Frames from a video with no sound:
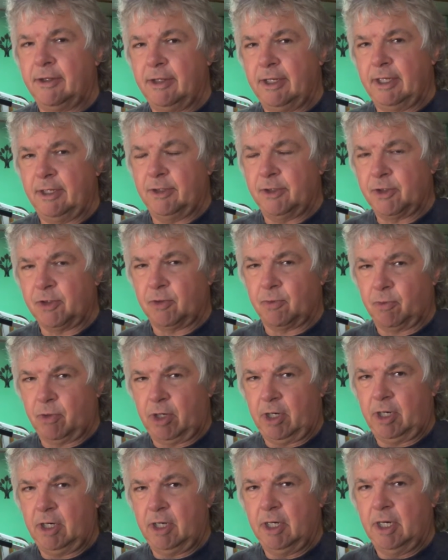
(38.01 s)
these
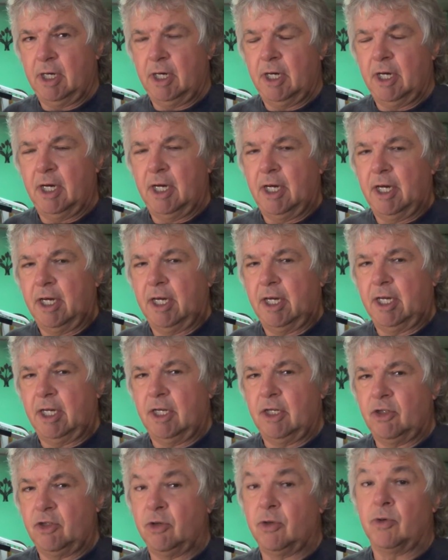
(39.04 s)
3
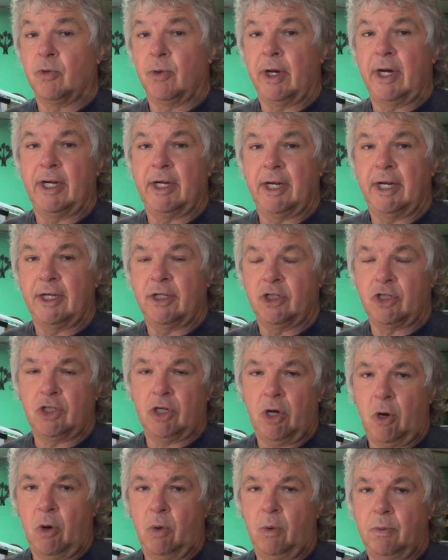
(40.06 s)
to create a
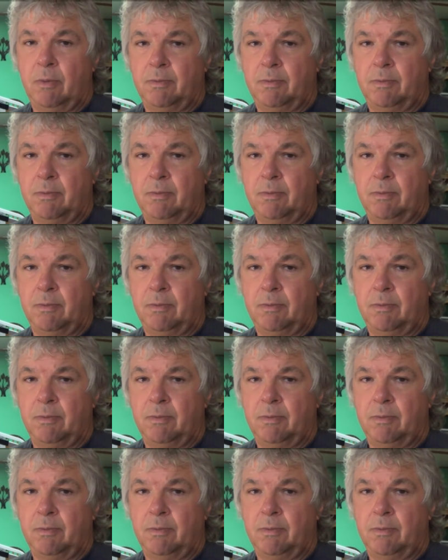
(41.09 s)
show?